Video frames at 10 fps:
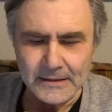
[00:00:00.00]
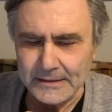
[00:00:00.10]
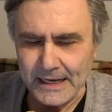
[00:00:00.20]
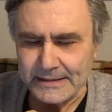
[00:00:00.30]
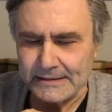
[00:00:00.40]

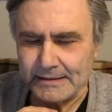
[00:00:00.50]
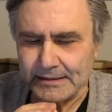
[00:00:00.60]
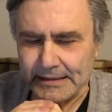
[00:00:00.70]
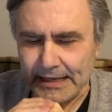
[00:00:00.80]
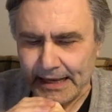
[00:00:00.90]
that
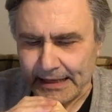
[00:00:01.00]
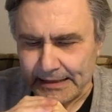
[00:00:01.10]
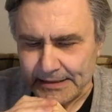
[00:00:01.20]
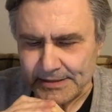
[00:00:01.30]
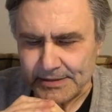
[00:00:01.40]
the
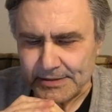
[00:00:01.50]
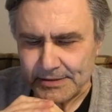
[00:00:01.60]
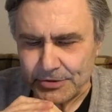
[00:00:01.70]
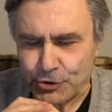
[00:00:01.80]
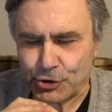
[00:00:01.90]

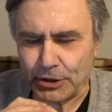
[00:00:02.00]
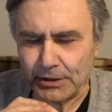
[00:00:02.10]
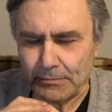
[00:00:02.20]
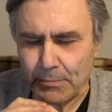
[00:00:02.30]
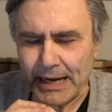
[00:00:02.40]
gates
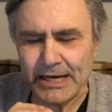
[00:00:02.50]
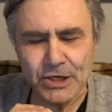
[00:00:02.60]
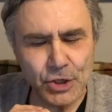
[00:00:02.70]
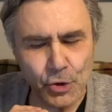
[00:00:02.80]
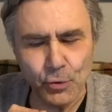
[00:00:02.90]
shall by
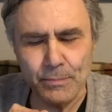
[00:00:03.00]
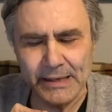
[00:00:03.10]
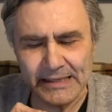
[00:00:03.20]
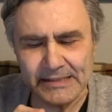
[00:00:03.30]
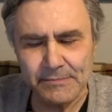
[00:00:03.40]
no
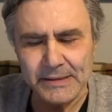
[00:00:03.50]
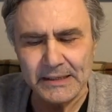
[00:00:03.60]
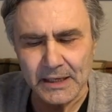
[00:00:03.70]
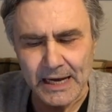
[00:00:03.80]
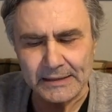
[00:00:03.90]
means
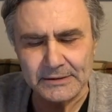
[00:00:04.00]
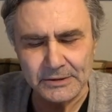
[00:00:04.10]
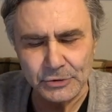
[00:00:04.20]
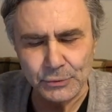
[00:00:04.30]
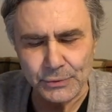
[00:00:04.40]
be
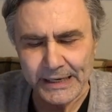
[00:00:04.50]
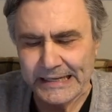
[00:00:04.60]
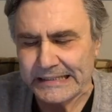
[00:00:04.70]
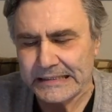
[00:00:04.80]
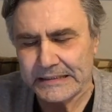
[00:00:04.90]
locked
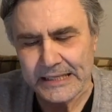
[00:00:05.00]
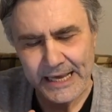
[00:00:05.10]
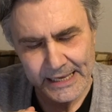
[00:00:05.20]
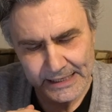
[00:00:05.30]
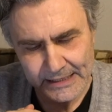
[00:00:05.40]
during the
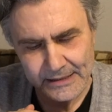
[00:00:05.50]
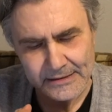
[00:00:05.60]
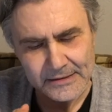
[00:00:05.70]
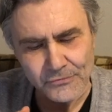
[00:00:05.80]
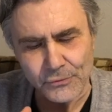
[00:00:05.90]
day?
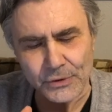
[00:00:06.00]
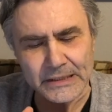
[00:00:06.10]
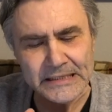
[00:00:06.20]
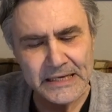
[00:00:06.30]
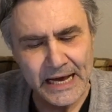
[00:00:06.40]
For
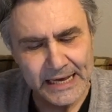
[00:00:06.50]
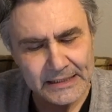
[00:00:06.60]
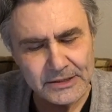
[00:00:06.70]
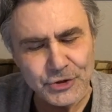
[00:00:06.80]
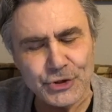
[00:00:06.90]

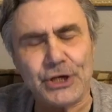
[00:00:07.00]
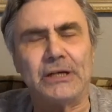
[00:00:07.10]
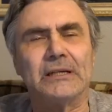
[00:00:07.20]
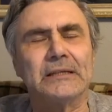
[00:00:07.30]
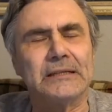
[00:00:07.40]
night
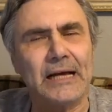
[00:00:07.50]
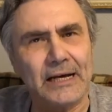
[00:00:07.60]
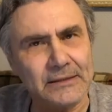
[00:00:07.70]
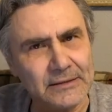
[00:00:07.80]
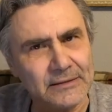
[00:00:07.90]
shall
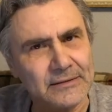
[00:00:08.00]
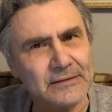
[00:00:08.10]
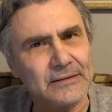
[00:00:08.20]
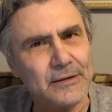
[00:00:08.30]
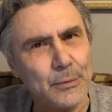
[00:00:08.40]
not
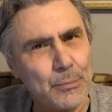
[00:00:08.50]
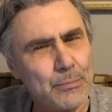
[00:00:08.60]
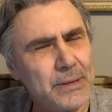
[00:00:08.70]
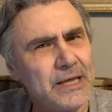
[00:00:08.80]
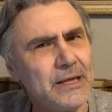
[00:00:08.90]

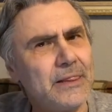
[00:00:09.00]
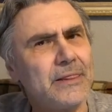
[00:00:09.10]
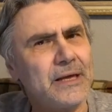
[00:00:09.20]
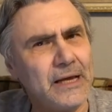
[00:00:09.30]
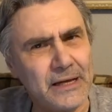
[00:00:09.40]
be
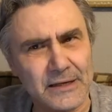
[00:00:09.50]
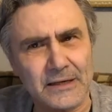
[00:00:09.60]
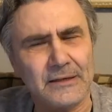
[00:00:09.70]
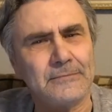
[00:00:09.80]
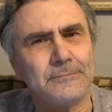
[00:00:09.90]
there.